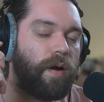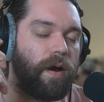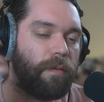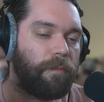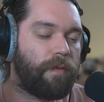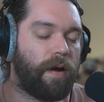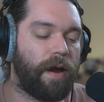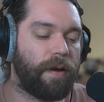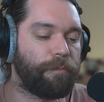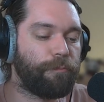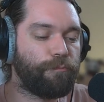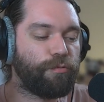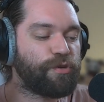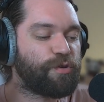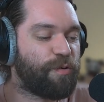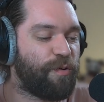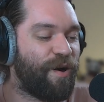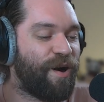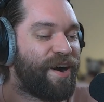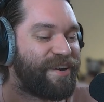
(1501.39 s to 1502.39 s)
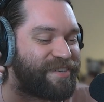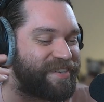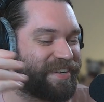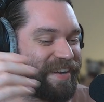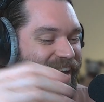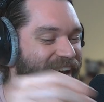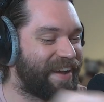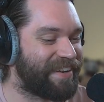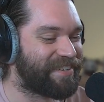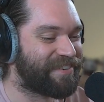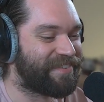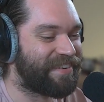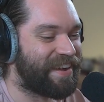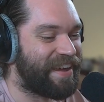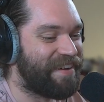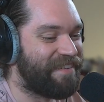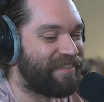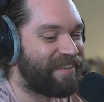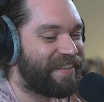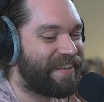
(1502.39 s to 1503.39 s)
I was watching Extra
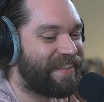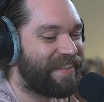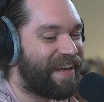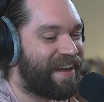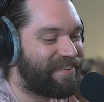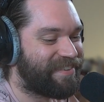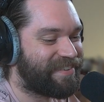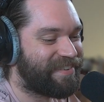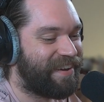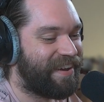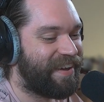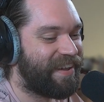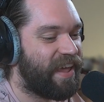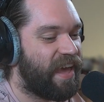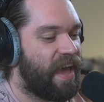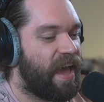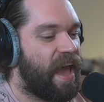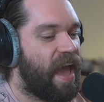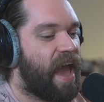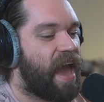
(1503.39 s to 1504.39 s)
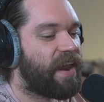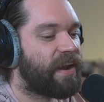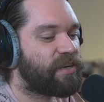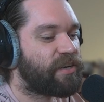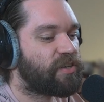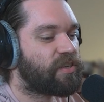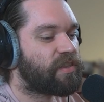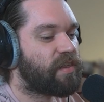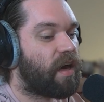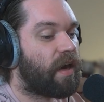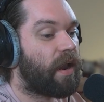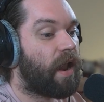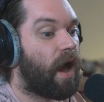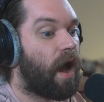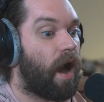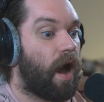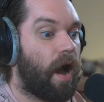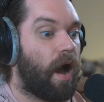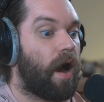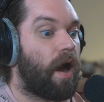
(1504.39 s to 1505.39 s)
Emily last night and I just thought,
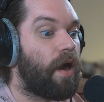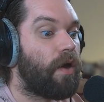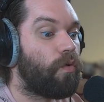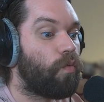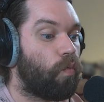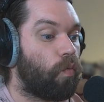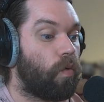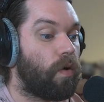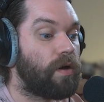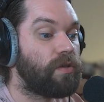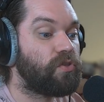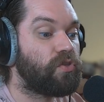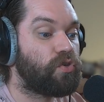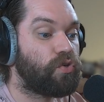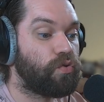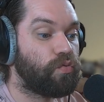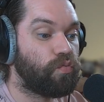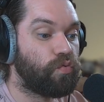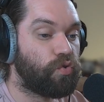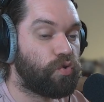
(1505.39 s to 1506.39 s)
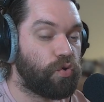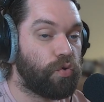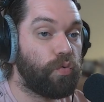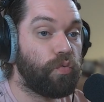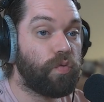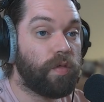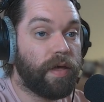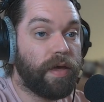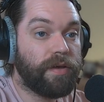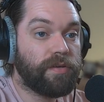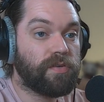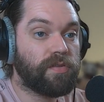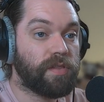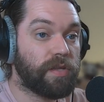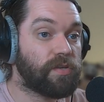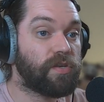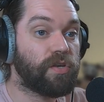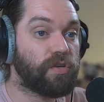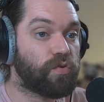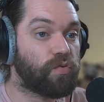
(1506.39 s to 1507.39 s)
I want to do this.
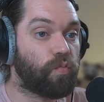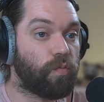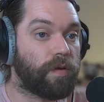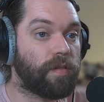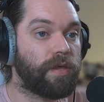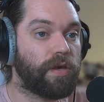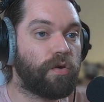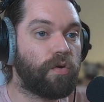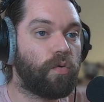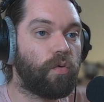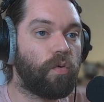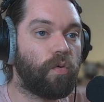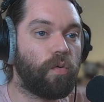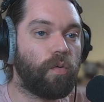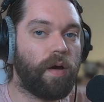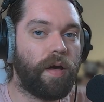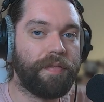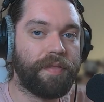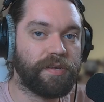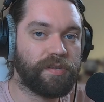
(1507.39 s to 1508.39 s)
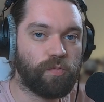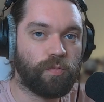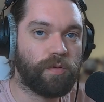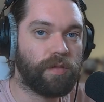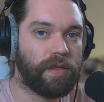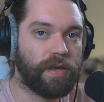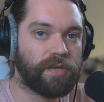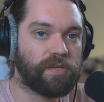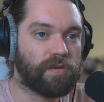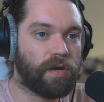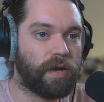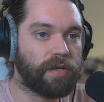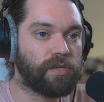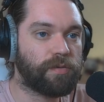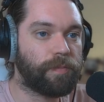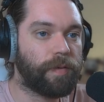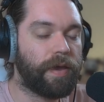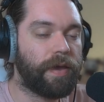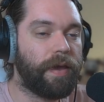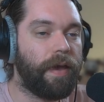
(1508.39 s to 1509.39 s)
This is really cool and this really excites
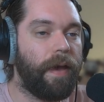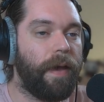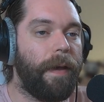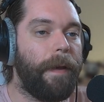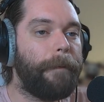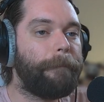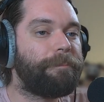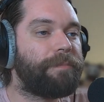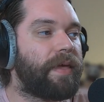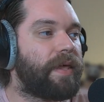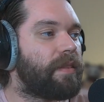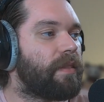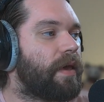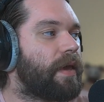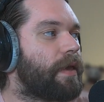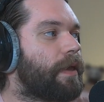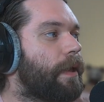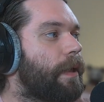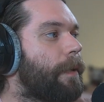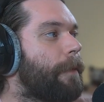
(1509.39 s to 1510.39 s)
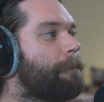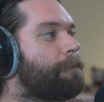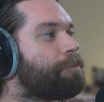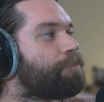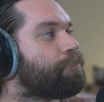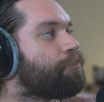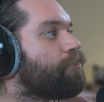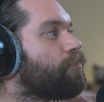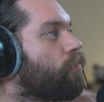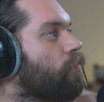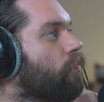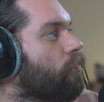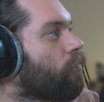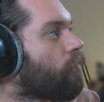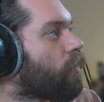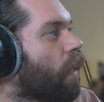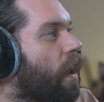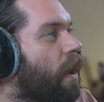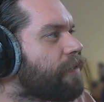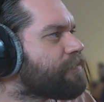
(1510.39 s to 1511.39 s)
me. And like,
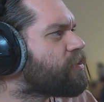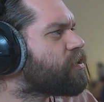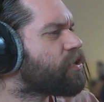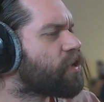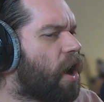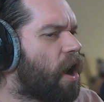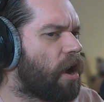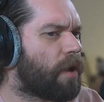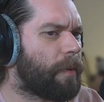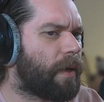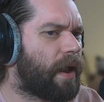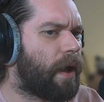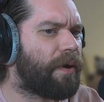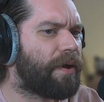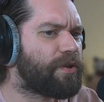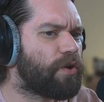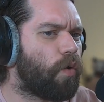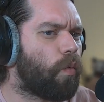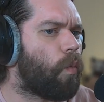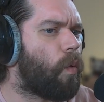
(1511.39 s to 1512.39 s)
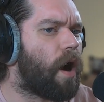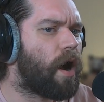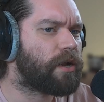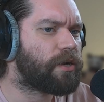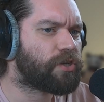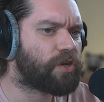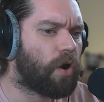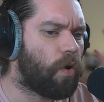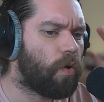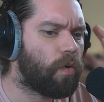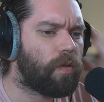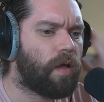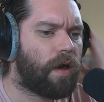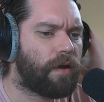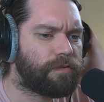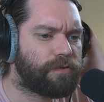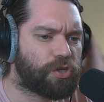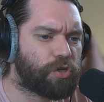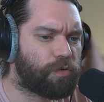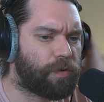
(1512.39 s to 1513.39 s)
I often talk about how I don't watch a whole lot
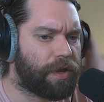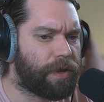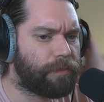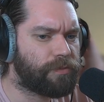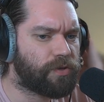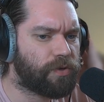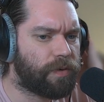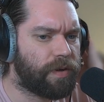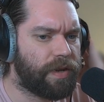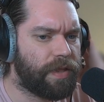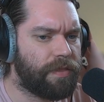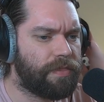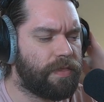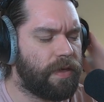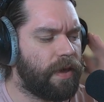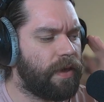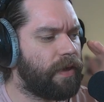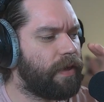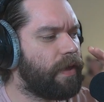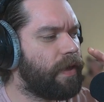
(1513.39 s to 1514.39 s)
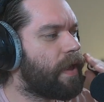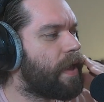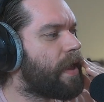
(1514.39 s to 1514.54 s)
of streams or anything.